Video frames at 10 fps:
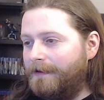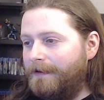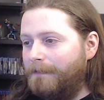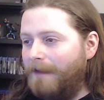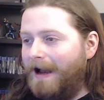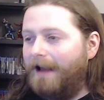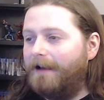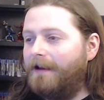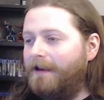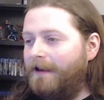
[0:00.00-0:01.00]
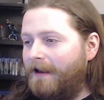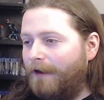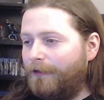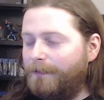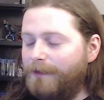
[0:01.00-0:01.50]
Matt,
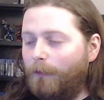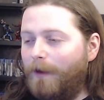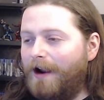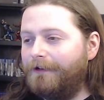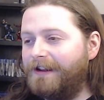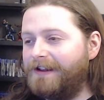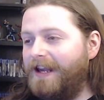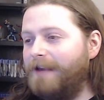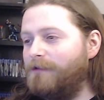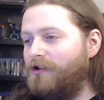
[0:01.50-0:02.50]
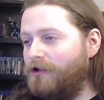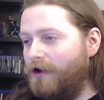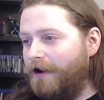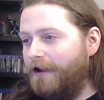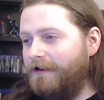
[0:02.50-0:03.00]
how come you're wearing the same
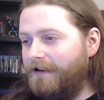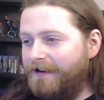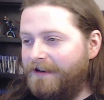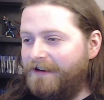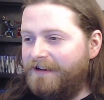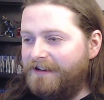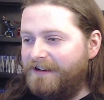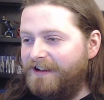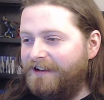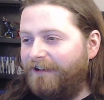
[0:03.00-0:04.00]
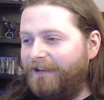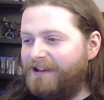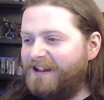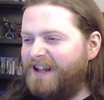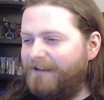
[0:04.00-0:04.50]
shirt in like
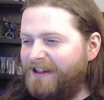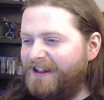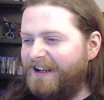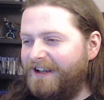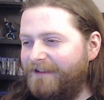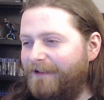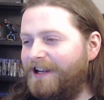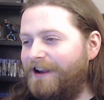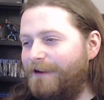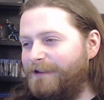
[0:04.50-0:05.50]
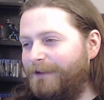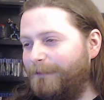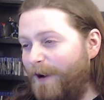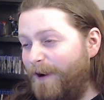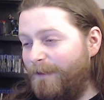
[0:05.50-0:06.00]
17 videos in a
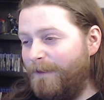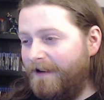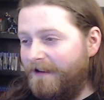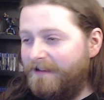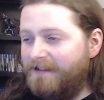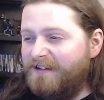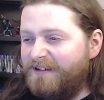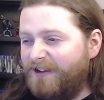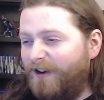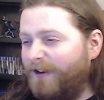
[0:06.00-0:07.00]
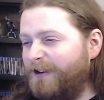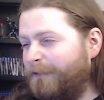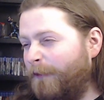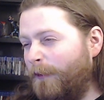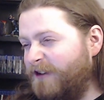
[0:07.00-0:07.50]
row? Can't you
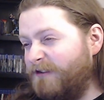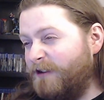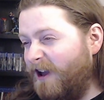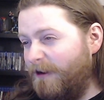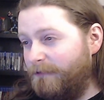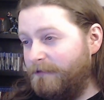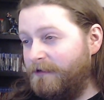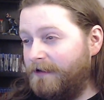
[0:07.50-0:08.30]
afford new clothes?